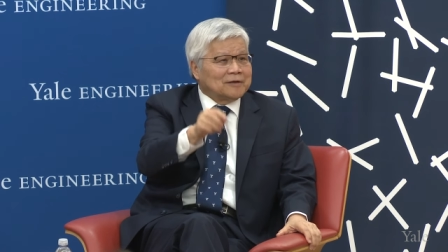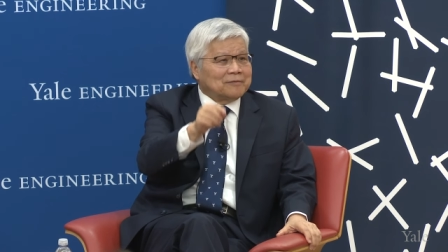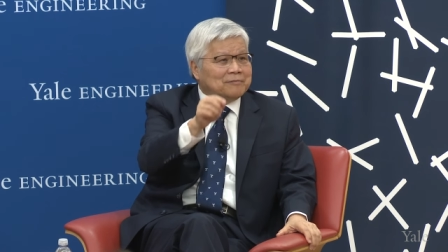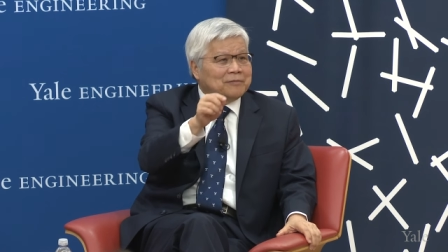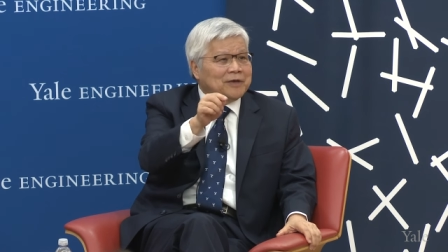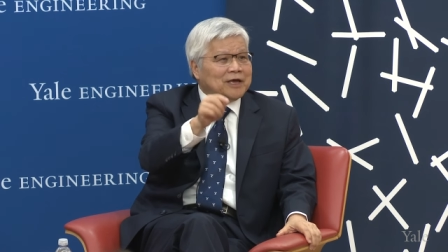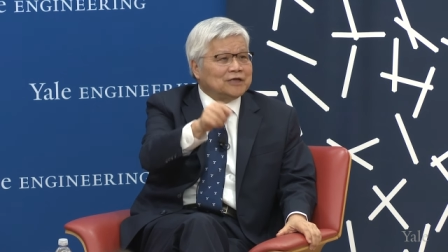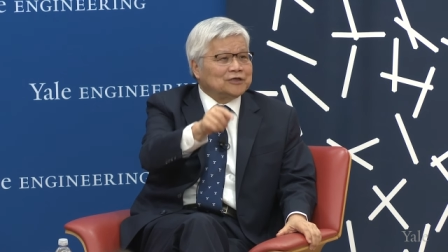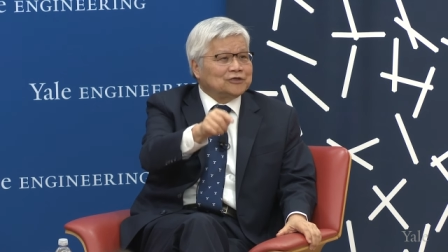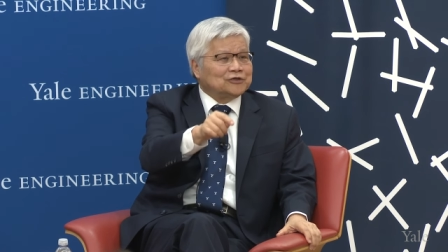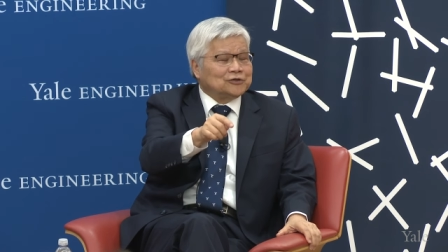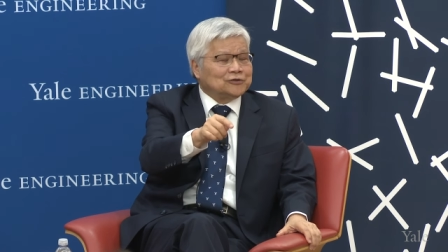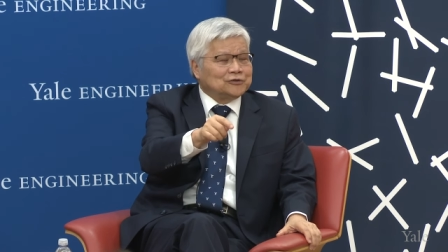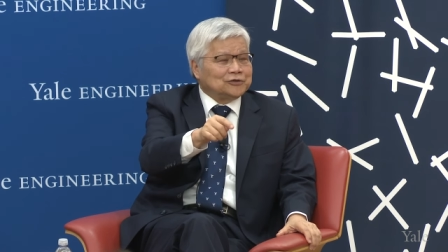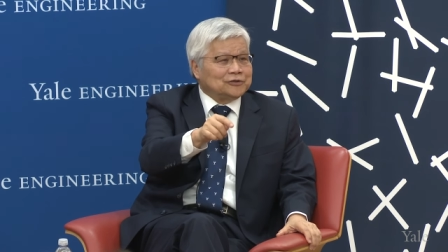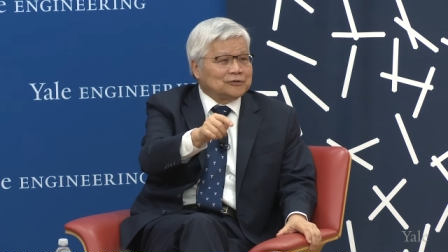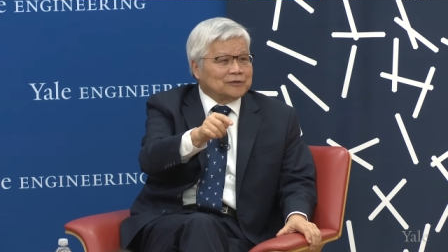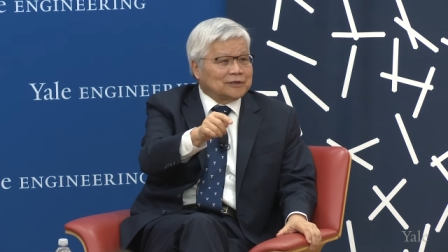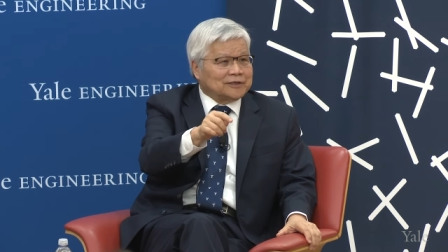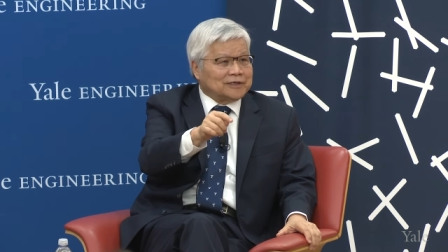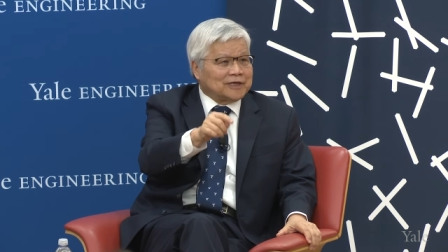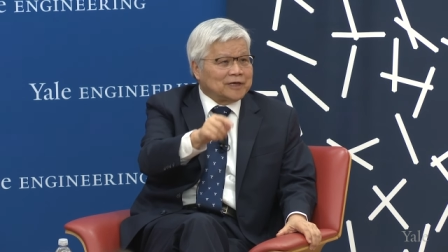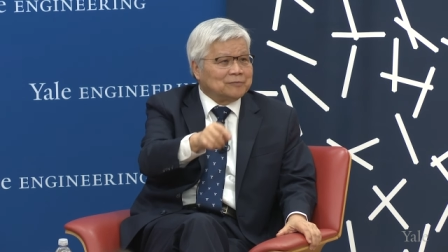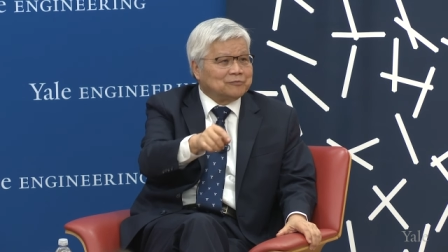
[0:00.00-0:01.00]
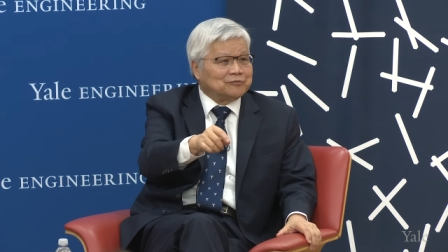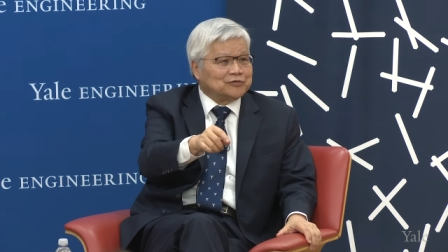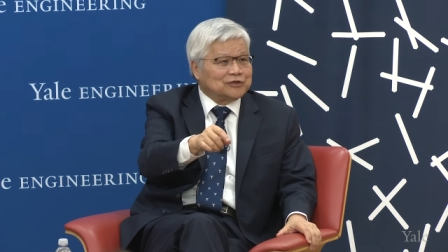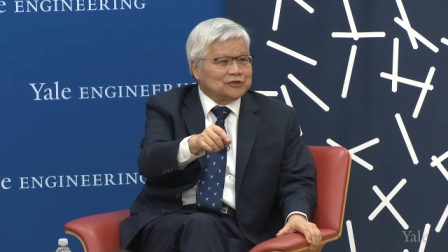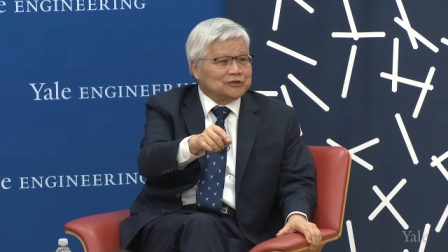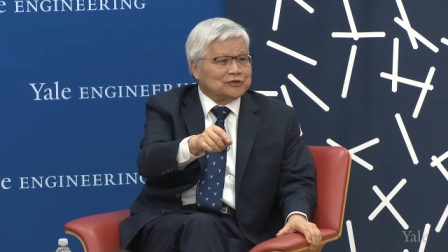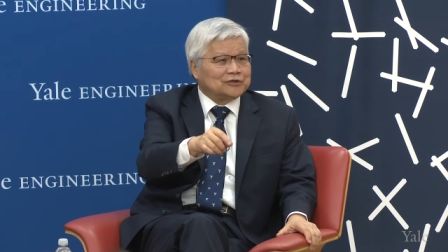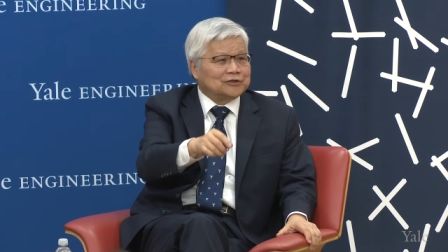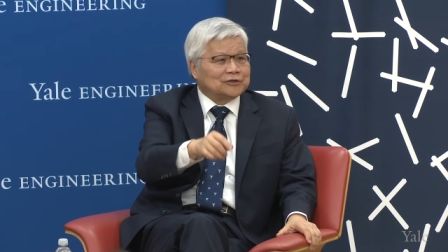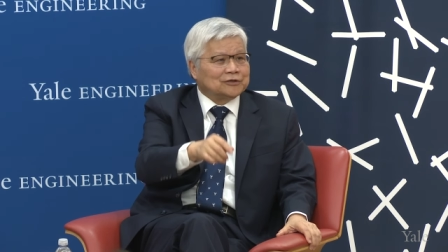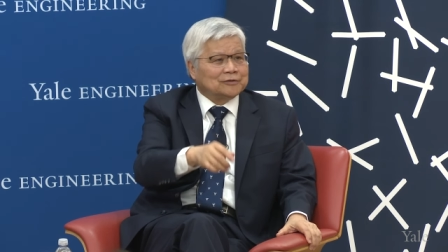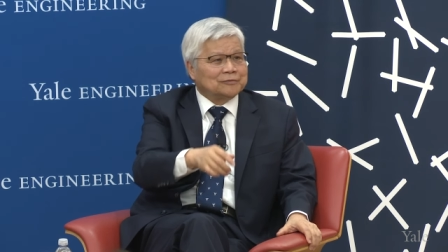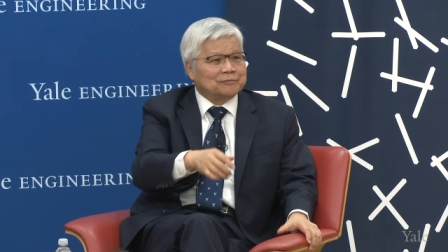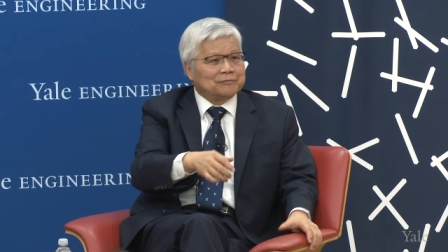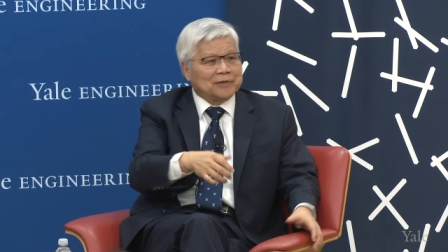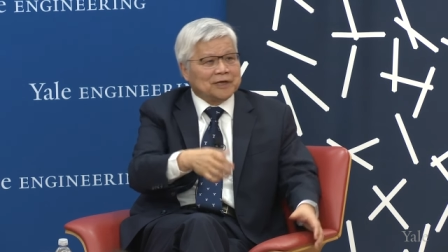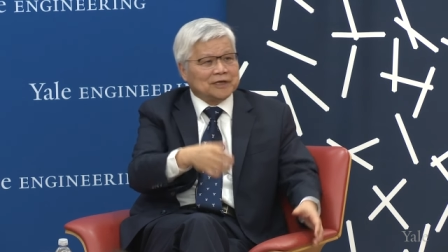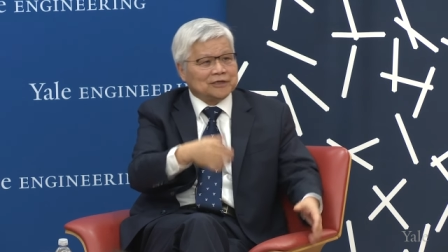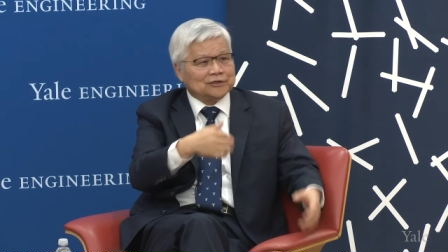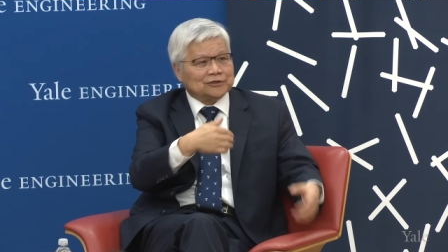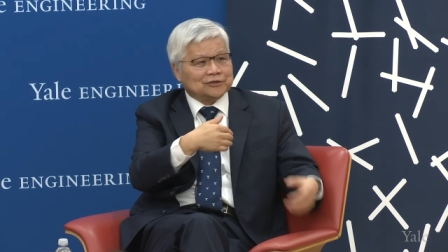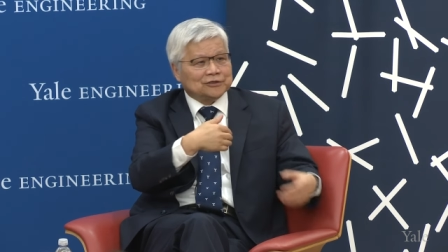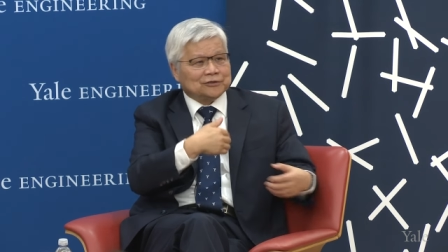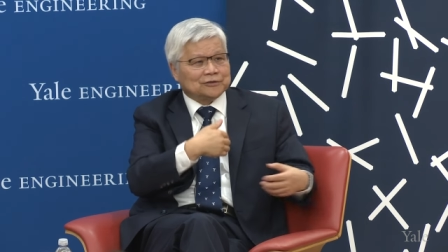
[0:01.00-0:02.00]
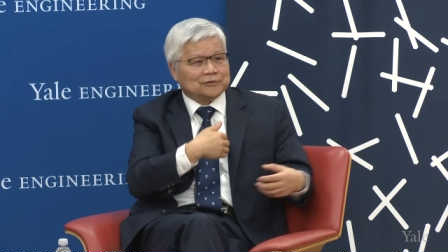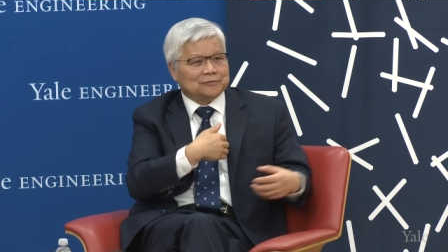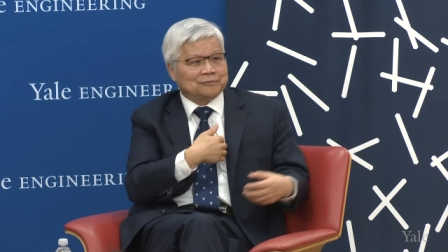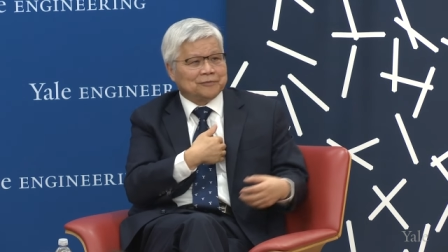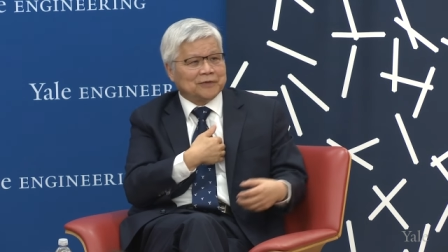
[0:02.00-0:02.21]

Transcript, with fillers: measure your temperature, measure,